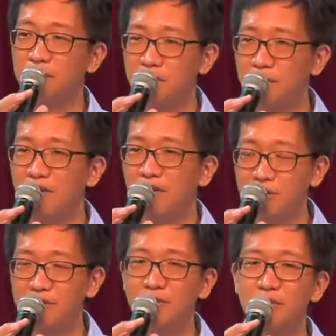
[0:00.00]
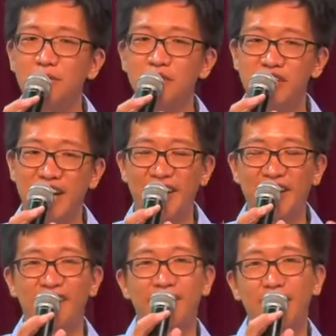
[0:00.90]
we will also
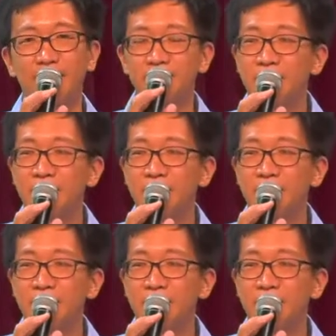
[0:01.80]
shine, right?